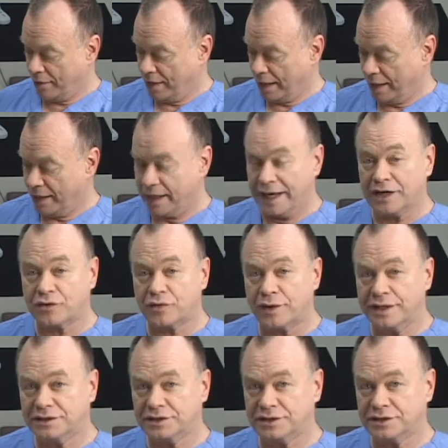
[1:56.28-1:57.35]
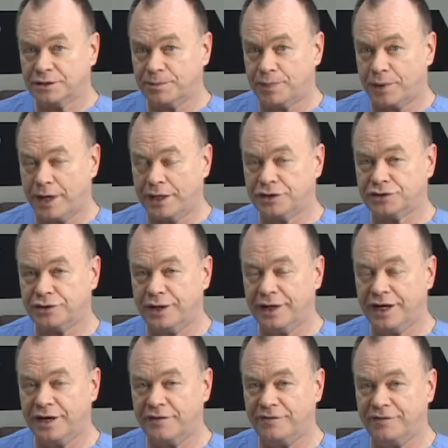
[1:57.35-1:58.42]
that it increases the pressure
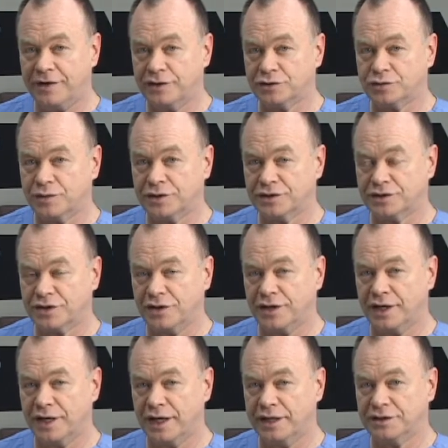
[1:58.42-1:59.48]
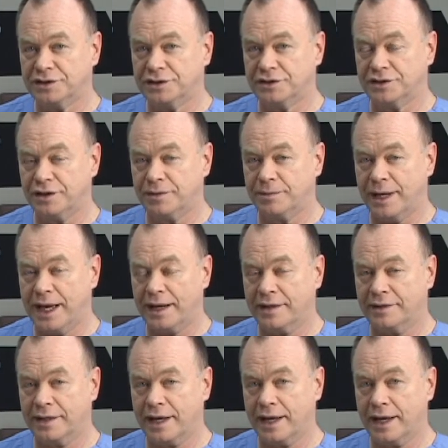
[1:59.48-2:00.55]
and interferes with the circulation to the
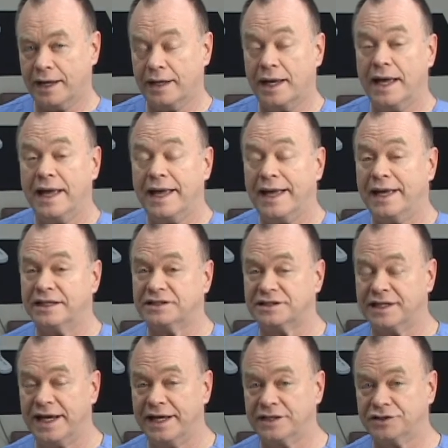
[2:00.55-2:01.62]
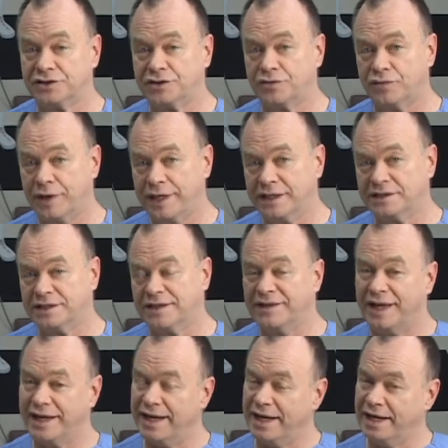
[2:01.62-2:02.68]
back of the eye it stands to reason that